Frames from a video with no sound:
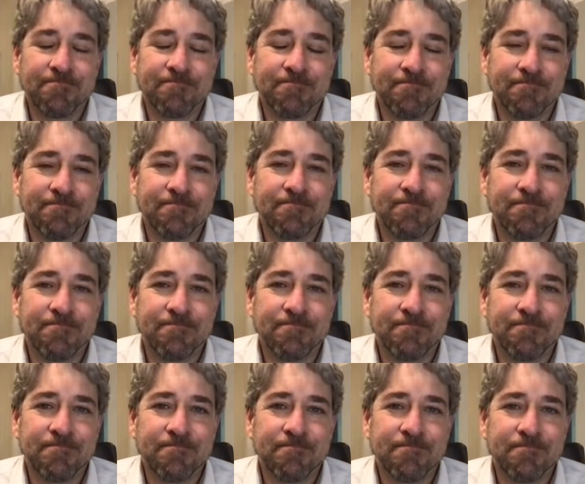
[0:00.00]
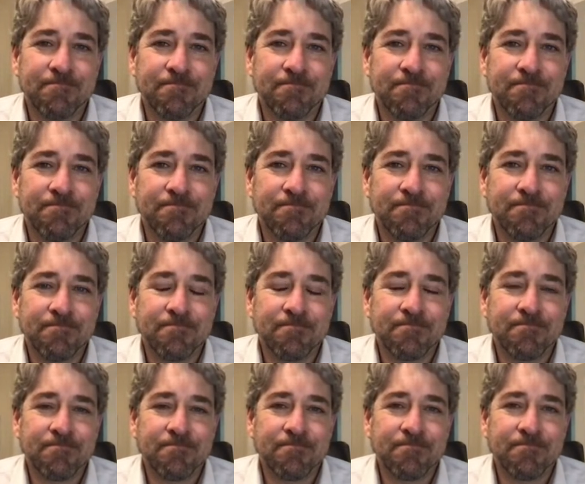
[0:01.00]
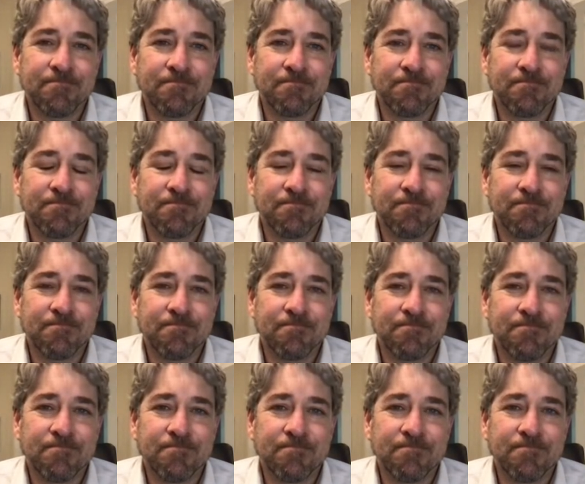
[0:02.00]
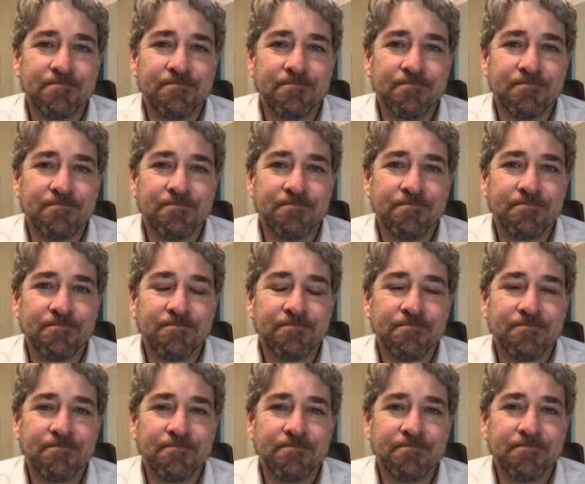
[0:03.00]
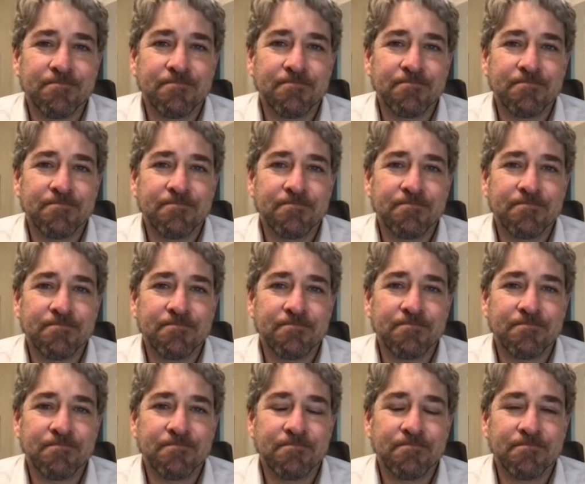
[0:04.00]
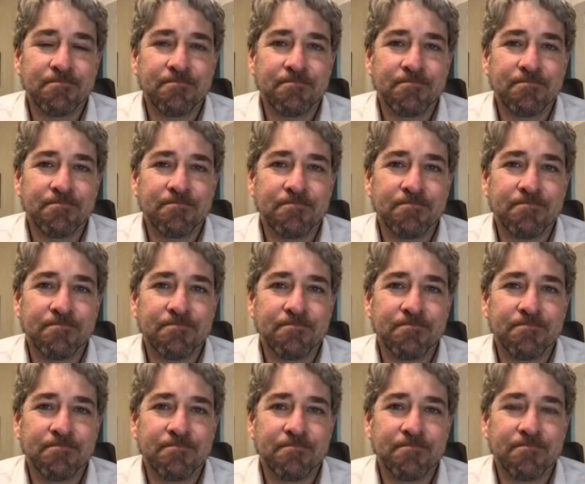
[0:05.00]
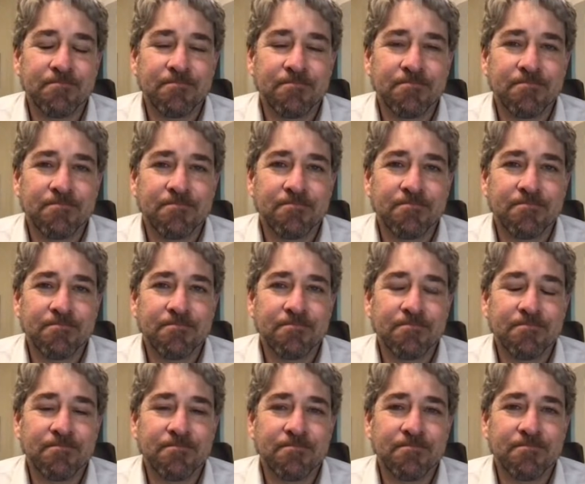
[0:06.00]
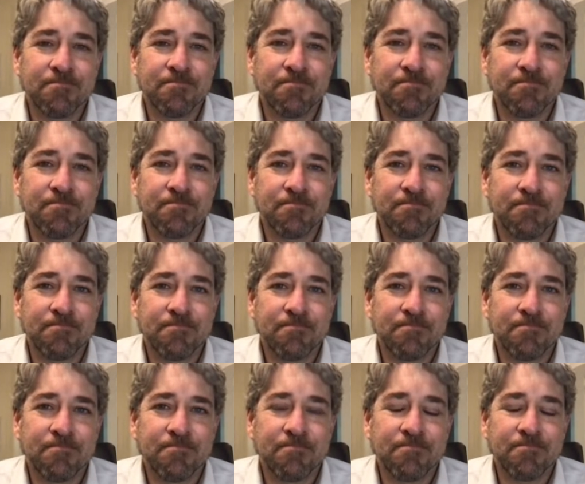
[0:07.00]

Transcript: (not speaking)